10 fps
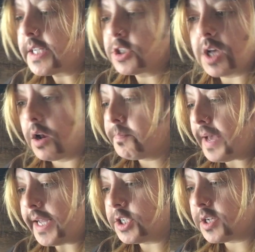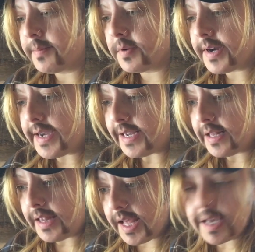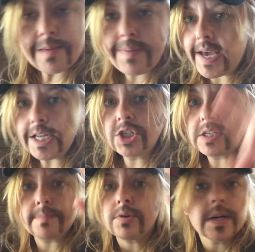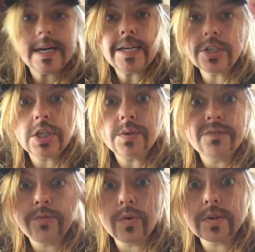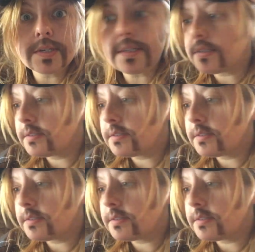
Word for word: Let's go to page number eight. Lucky page number eight. Do it for us.